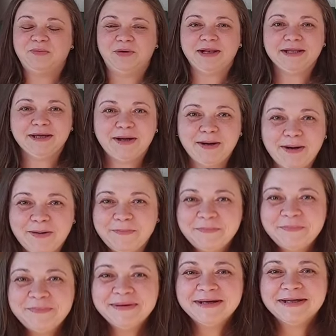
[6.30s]

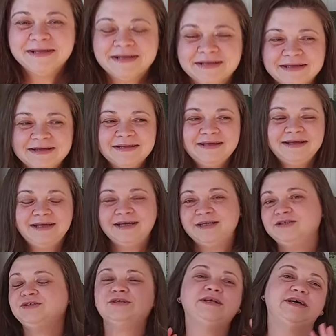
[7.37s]
Welcome
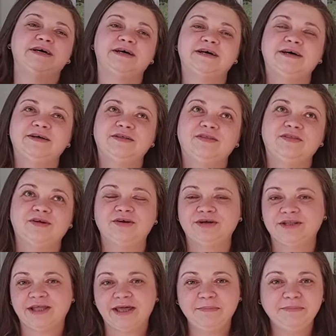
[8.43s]
to the
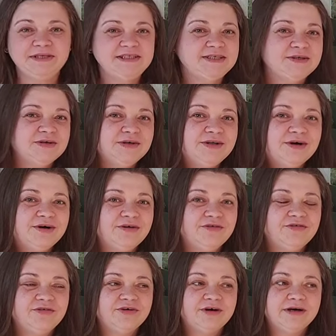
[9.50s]
third episode
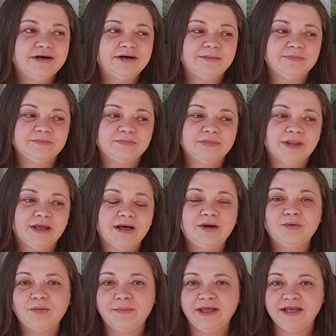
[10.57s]
of A
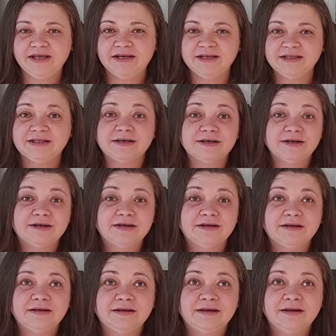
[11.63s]
Romanian Knitter
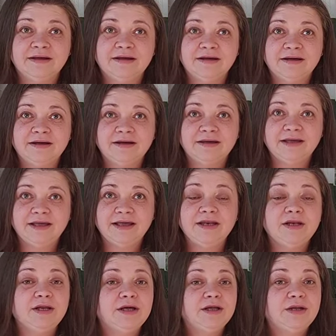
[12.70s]

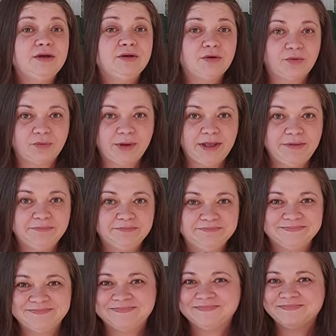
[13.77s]
in Norway.
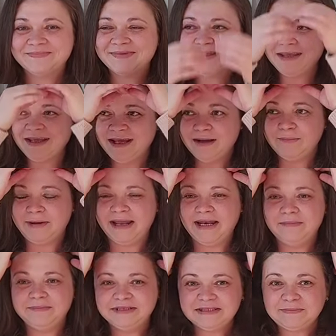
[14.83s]
My
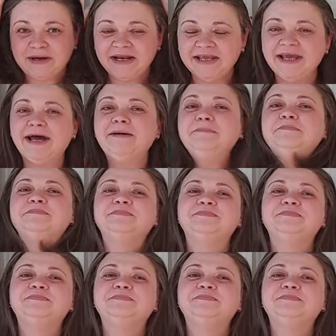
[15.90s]
name is Maria,